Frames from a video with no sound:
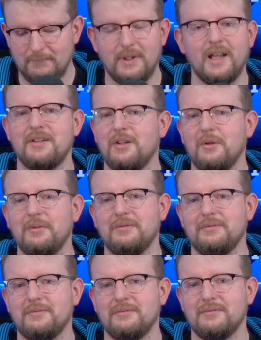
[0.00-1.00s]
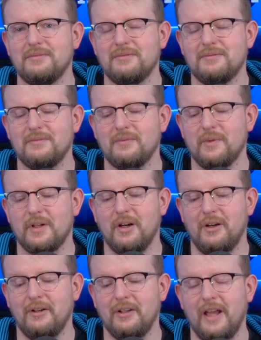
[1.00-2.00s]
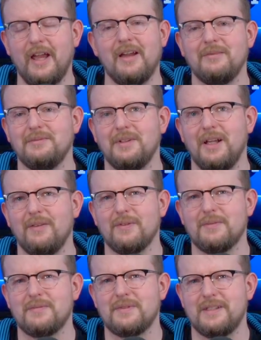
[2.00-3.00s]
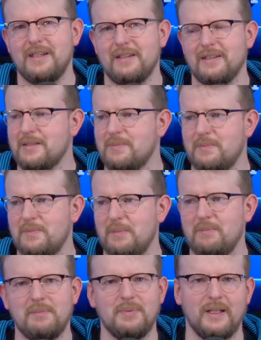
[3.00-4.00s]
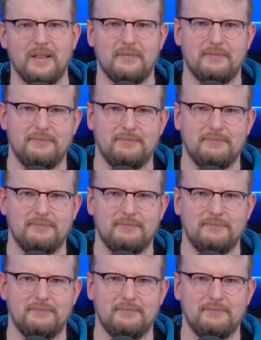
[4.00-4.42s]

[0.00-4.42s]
But I don't recall ever seeing this be played,